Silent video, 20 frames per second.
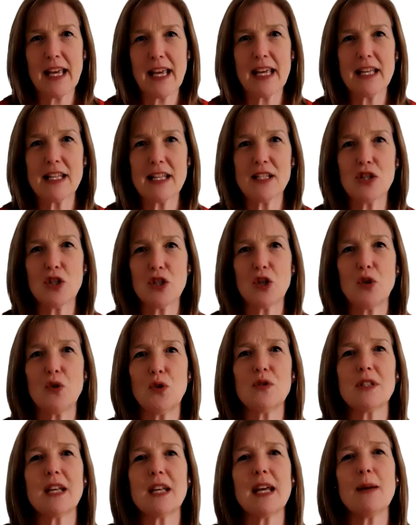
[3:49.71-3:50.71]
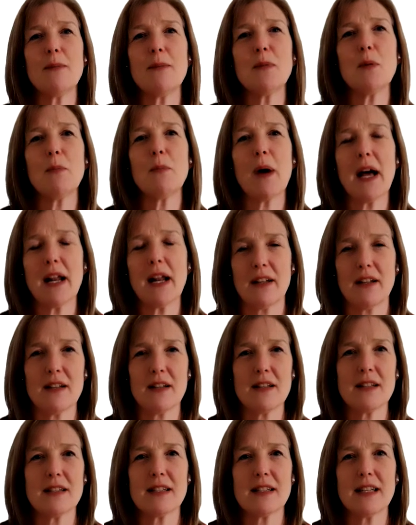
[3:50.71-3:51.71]
is to tip the
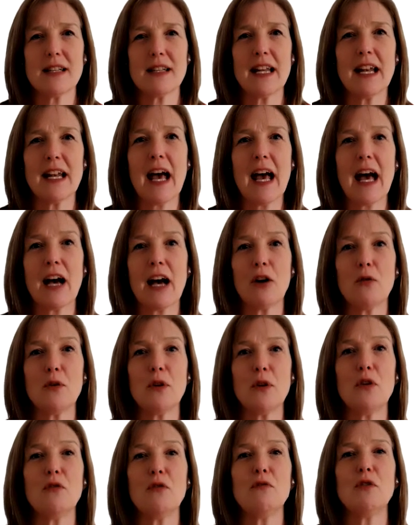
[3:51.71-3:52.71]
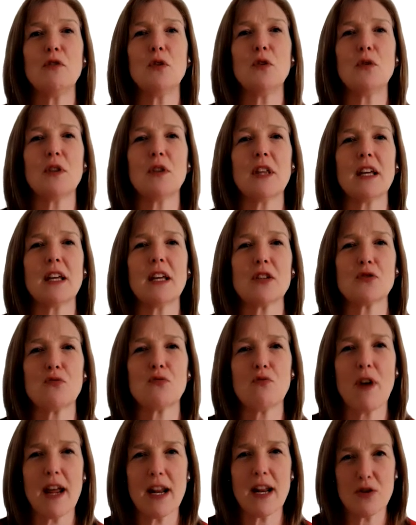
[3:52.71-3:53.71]
balance in how you view
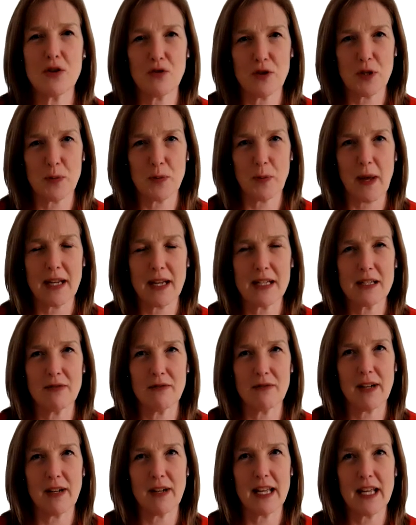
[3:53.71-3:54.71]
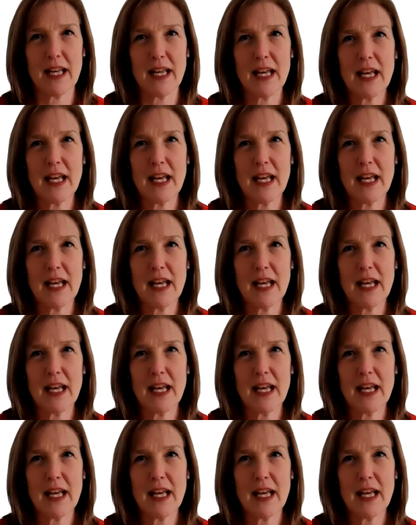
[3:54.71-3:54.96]
things retrospectively.